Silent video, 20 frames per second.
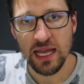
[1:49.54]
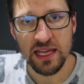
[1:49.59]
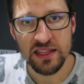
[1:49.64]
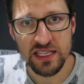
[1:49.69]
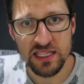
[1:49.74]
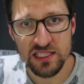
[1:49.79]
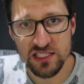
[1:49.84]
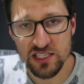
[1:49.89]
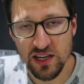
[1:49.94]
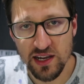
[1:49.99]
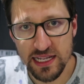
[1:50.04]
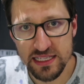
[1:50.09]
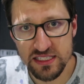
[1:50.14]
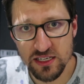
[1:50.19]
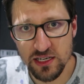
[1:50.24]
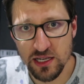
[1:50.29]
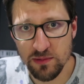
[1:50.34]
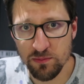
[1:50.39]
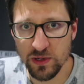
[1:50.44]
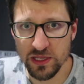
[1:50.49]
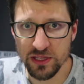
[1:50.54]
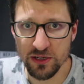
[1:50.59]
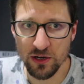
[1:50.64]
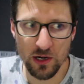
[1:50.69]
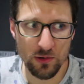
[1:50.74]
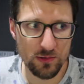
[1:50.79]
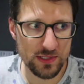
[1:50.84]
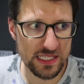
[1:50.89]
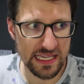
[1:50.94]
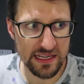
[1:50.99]
And the entire time,
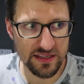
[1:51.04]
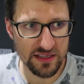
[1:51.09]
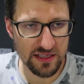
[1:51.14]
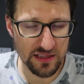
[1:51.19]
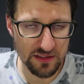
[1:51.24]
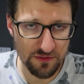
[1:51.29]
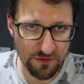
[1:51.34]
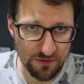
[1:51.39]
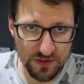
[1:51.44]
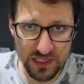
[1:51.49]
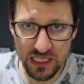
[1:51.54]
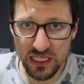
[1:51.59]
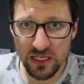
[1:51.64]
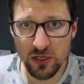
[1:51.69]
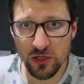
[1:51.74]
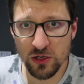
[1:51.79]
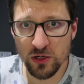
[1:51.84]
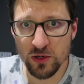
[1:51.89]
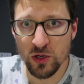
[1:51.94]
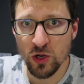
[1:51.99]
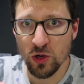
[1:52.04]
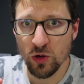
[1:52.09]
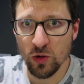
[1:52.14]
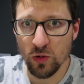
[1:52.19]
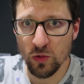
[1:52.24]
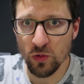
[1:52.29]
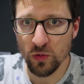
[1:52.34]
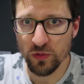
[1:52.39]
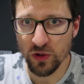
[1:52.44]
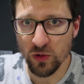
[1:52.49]
whether I was editing the video
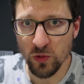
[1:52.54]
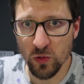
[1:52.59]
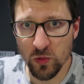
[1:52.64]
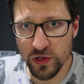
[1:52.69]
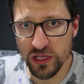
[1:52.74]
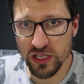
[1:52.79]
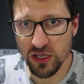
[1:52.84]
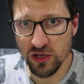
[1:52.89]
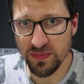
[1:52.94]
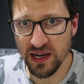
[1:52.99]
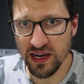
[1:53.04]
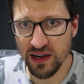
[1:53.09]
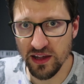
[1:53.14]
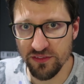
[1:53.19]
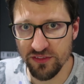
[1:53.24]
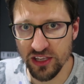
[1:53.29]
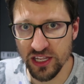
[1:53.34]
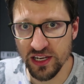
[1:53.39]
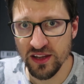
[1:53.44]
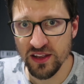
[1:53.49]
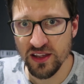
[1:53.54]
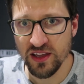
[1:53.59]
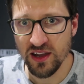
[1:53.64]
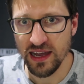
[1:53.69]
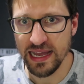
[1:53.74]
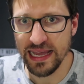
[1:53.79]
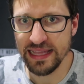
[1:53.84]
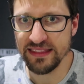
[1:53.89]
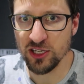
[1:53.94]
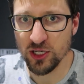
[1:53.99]
or the audio part of it,
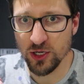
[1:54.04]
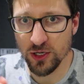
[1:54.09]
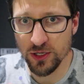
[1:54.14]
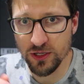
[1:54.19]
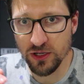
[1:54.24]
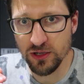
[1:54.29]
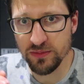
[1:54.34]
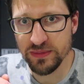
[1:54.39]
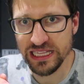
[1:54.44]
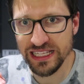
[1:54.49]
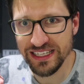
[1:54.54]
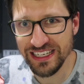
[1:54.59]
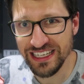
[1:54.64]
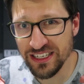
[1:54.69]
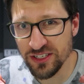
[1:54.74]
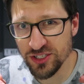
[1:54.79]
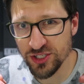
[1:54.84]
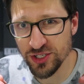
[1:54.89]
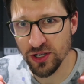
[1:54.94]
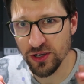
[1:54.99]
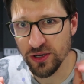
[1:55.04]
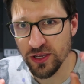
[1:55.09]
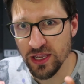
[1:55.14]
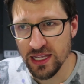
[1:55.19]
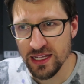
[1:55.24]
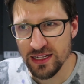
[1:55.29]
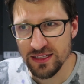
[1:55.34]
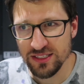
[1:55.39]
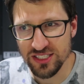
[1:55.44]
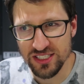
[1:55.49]
I had the Cocomelon intro
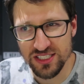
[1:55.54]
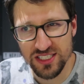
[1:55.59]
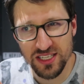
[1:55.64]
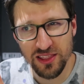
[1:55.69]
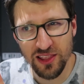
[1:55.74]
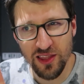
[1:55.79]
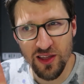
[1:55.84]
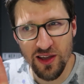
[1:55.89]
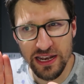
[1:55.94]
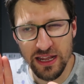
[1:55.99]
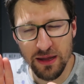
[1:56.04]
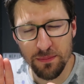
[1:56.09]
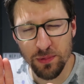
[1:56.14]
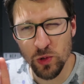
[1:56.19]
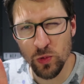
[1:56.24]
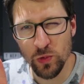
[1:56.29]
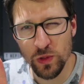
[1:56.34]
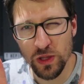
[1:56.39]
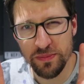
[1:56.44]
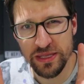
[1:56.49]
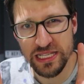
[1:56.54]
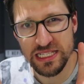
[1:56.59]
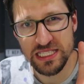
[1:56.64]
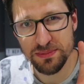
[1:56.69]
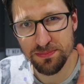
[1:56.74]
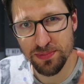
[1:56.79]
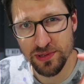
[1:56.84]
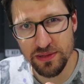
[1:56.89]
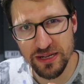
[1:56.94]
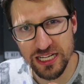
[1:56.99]
just to line up all the
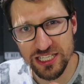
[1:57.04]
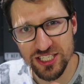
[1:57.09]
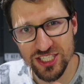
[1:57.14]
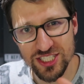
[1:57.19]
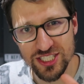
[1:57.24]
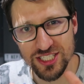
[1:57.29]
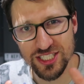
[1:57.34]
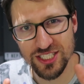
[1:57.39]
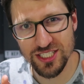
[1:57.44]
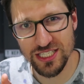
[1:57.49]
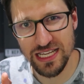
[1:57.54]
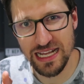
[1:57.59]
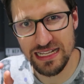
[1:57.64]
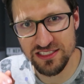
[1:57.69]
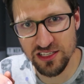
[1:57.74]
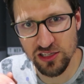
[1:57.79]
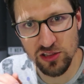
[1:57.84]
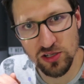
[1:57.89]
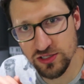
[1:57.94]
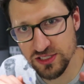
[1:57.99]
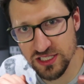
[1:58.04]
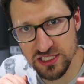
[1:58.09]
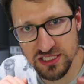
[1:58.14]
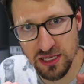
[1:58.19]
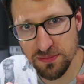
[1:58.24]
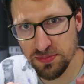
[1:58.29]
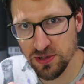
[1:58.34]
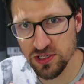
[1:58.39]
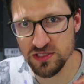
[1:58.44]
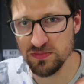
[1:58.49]
bits pretty much as close
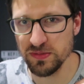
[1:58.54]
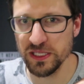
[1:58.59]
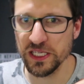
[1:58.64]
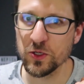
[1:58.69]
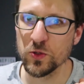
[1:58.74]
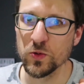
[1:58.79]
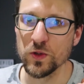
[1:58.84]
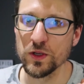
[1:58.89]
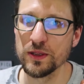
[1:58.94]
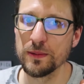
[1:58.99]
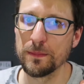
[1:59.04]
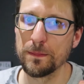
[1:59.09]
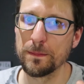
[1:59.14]
as I possibly could.